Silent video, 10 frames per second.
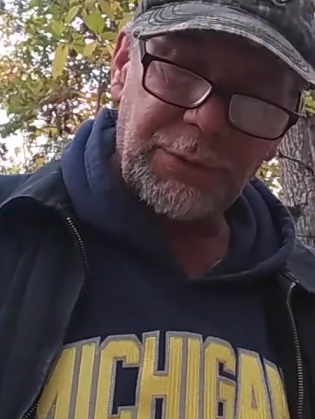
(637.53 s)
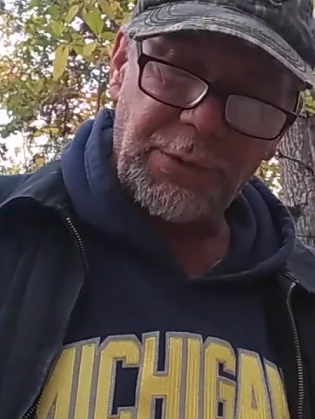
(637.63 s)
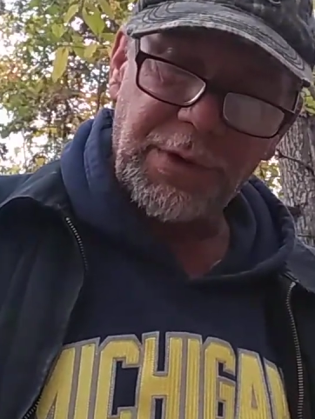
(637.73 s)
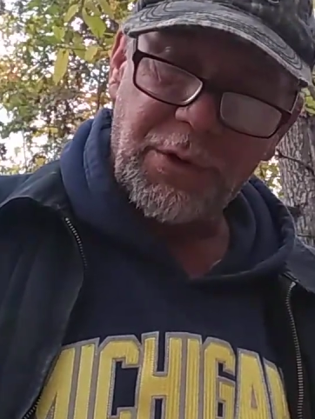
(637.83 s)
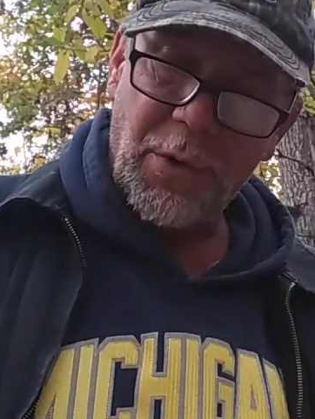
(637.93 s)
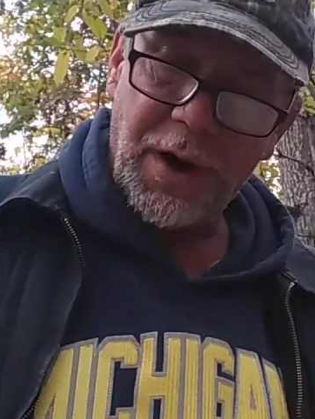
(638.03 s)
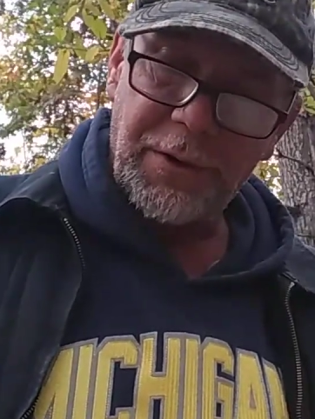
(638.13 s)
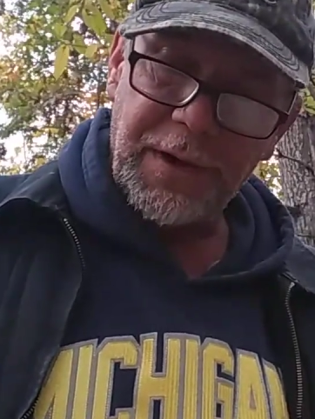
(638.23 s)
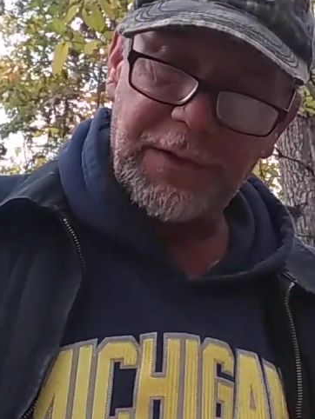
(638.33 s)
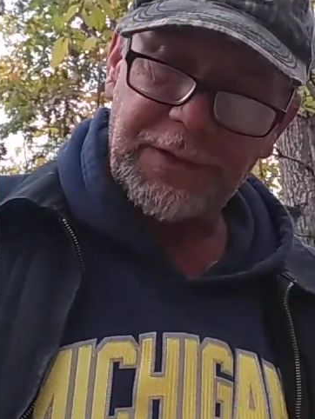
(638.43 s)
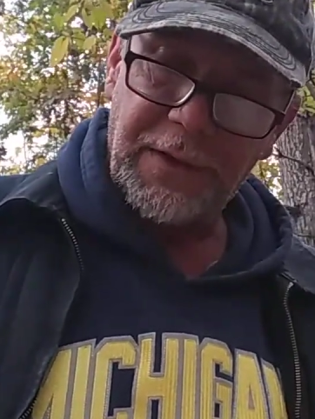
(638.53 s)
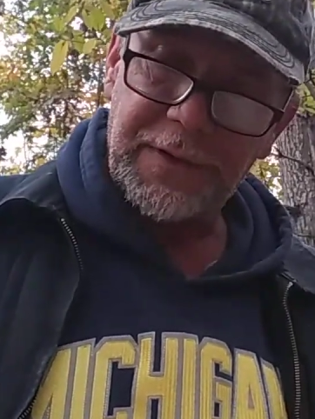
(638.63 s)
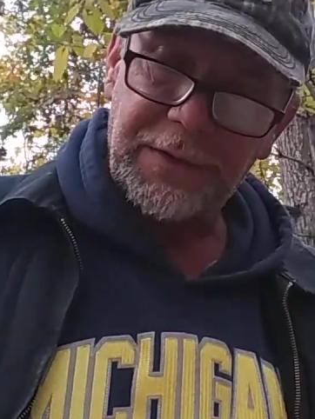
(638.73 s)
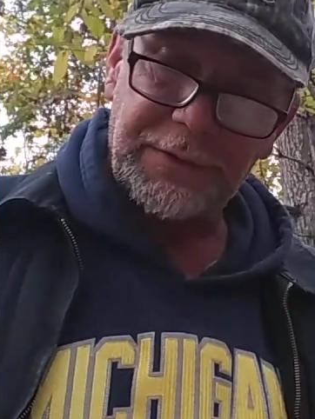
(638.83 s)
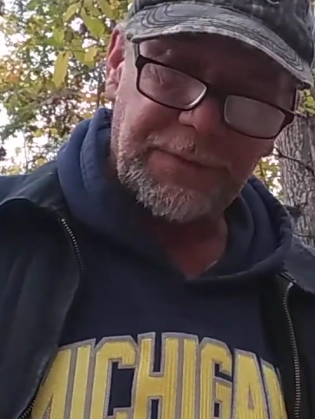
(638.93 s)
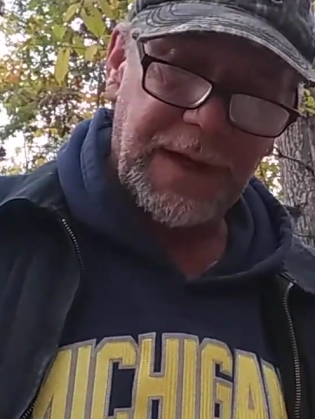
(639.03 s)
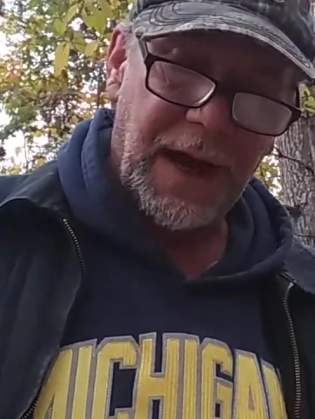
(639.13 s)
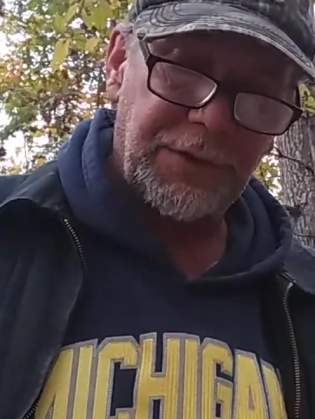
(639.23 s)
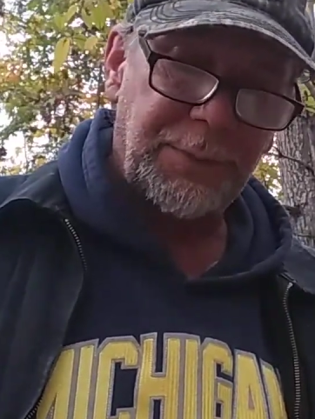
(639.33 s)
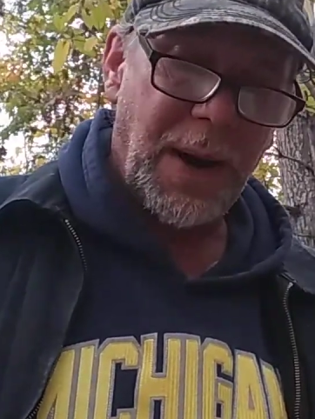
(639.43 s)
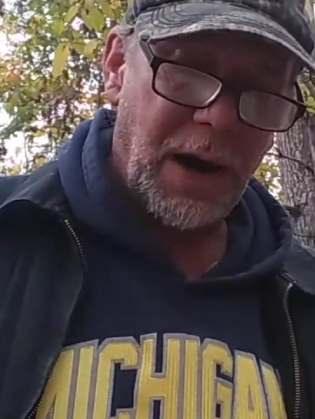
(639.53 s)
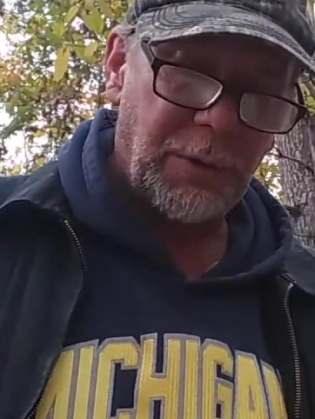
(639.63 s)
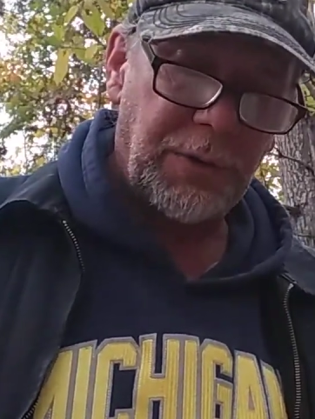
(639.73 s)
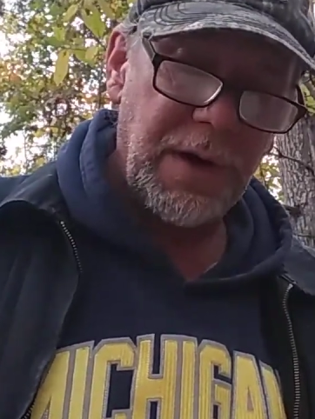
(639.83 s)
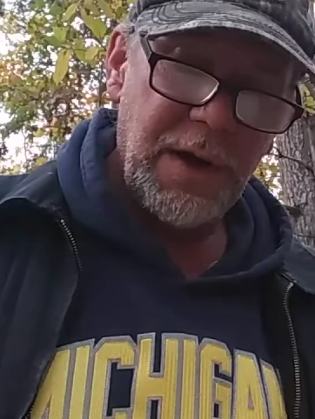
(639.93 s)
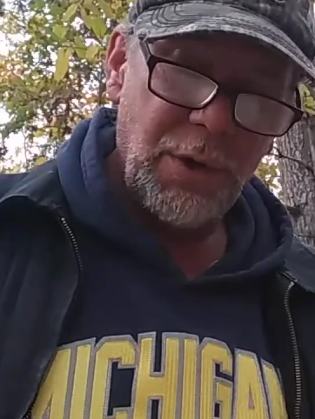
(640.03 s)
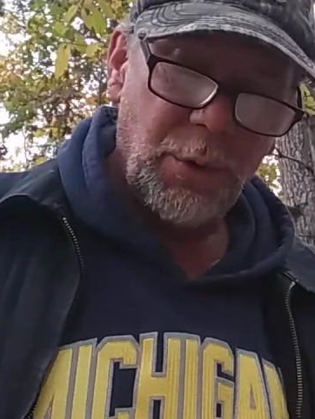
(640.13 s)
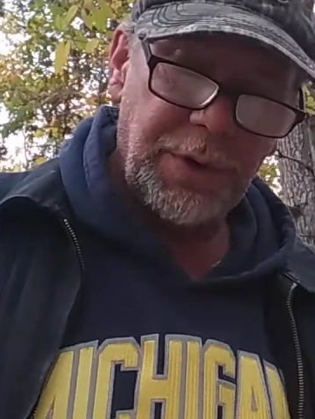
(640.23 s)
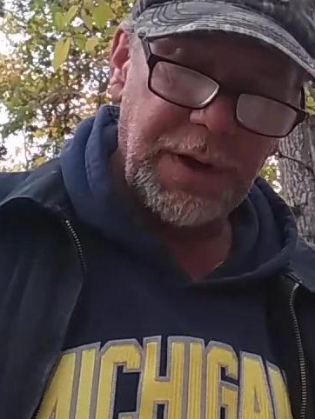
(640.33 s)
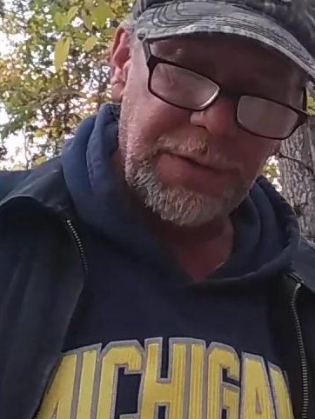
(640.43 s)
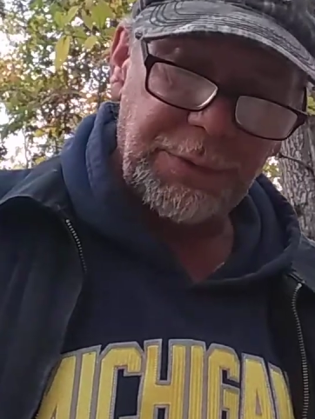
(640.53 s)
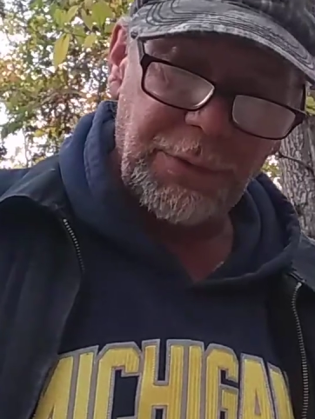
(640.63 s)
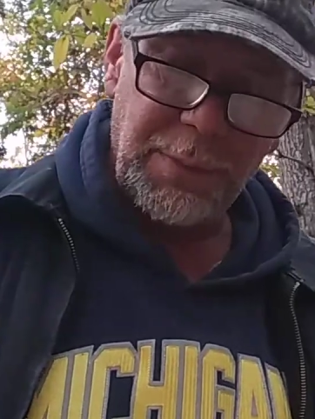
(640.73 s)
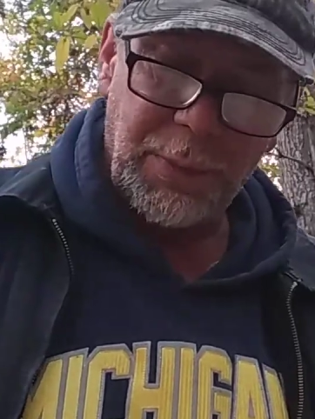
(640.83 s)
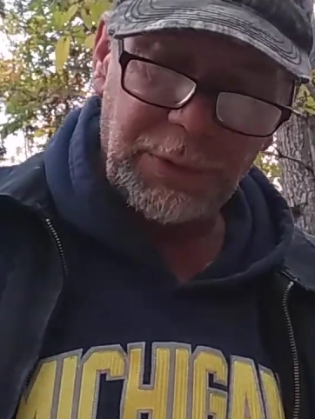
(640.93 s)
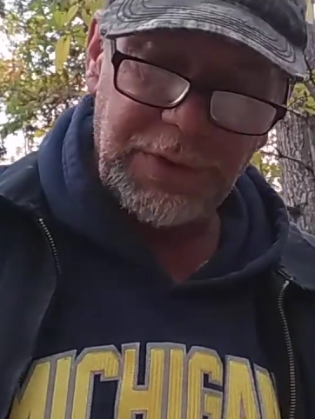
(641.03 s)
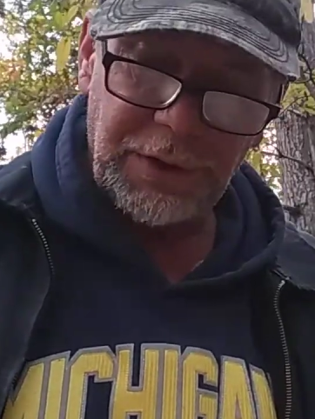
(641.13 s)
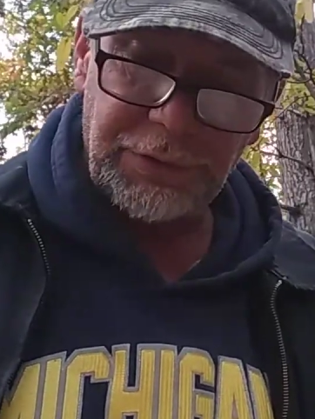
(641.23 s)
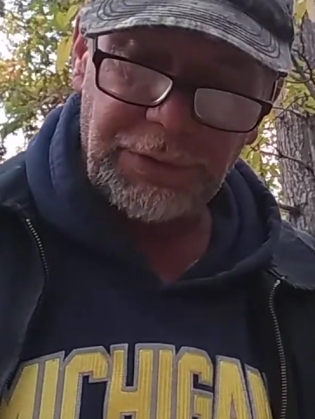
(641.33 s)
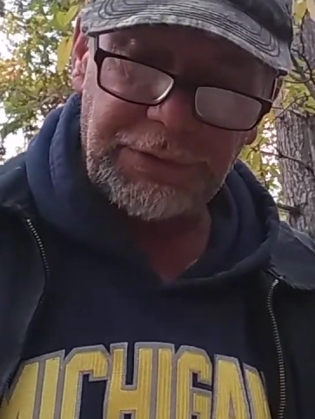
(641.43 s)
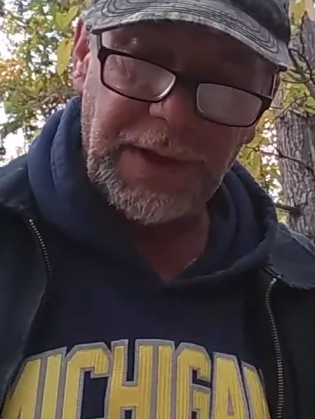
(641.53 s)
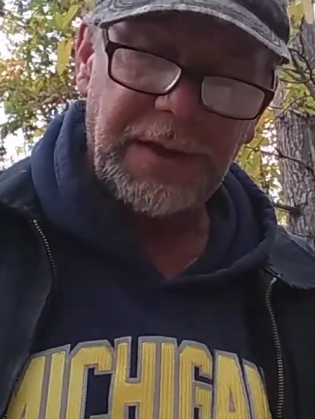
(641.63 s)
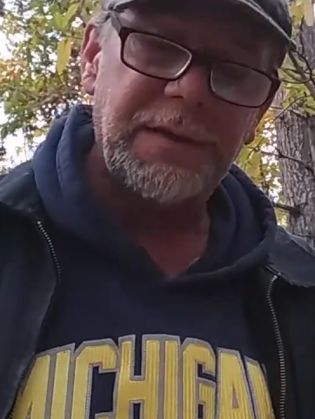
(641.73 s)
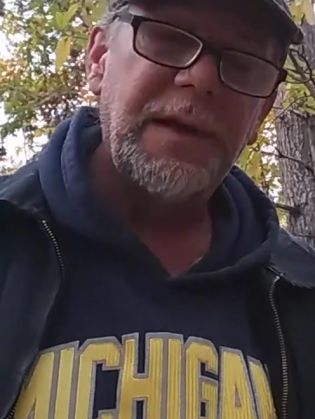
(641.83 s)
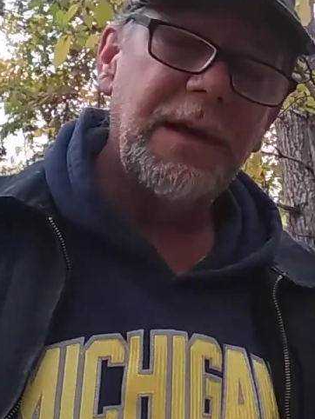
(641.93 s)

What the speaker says: were required as evidence of God's power working through a potential saint.